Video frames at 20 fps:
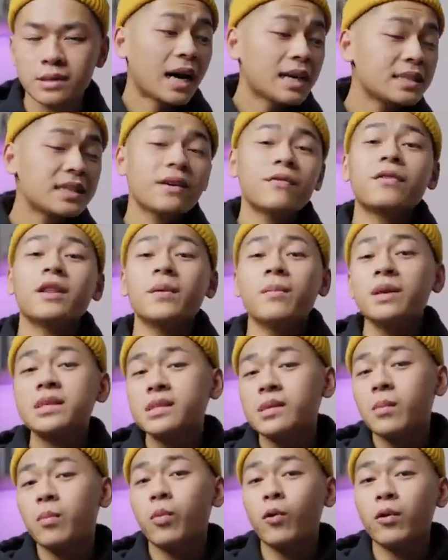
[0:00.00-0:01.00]
I definitely missed
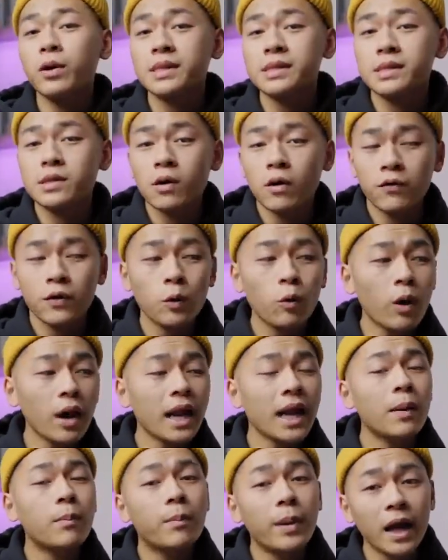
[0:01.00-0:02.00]
some points, so if you want
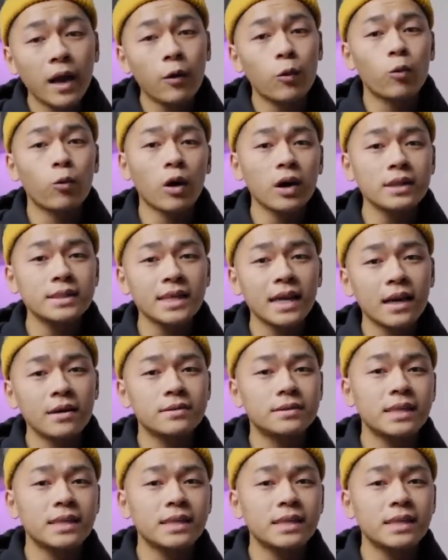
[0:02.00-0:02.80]
a better rundown,